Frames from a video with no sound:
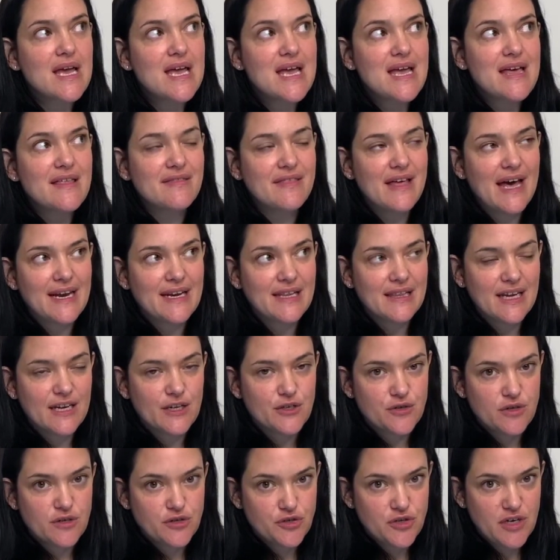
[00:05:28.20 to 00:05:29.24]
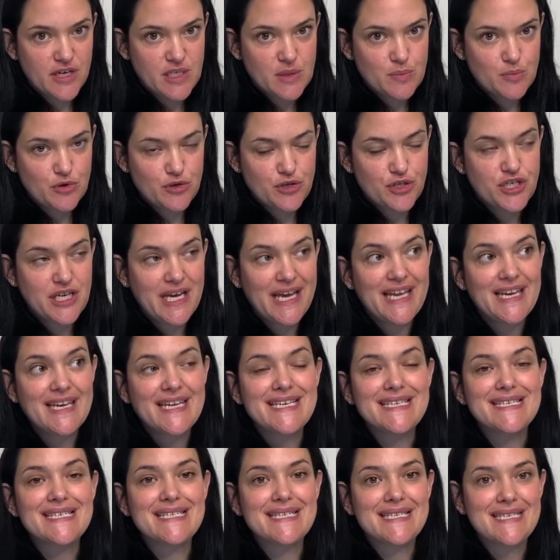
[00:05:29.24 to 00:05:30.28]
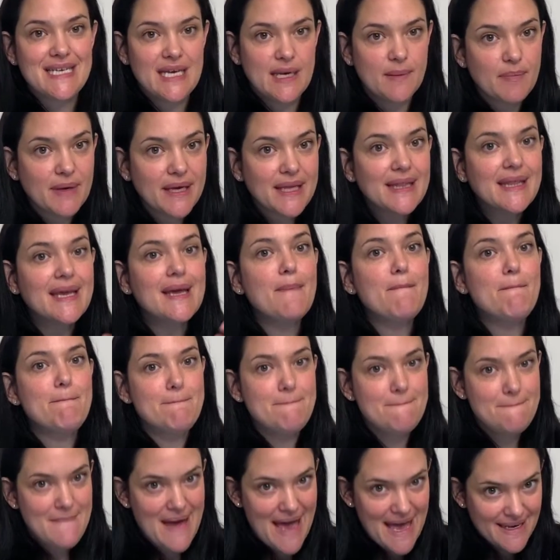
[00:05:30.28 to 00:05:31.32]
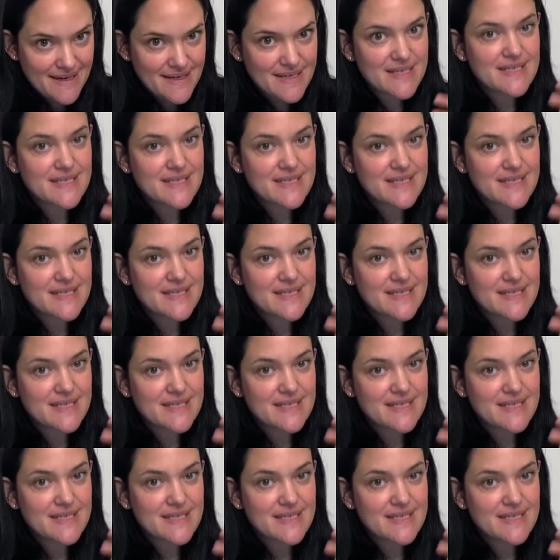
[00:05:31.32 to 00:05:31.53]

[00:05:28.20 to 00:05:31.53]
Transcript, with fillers: That electron transport chain is typically meant,